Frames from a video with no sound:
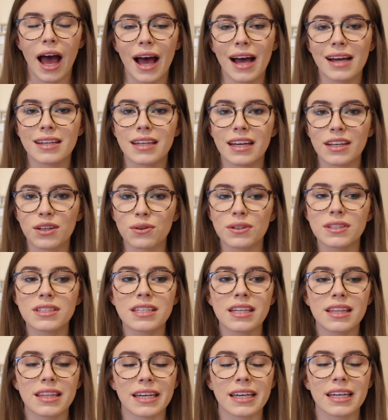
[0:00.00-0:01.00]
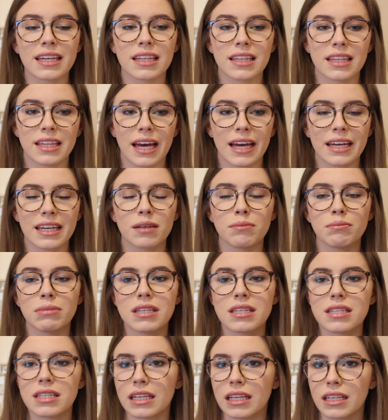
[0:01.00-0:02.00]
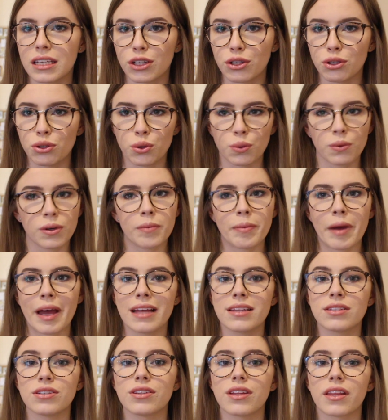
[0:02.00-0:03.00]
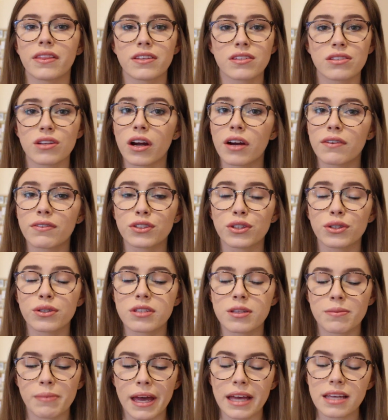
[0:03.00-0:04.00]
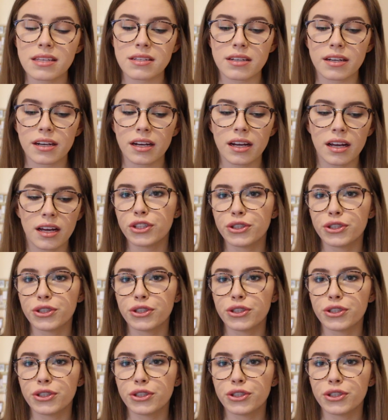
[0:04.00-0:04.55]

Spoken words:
and I honestly think that can be seen nowhere better than the start of a new semester.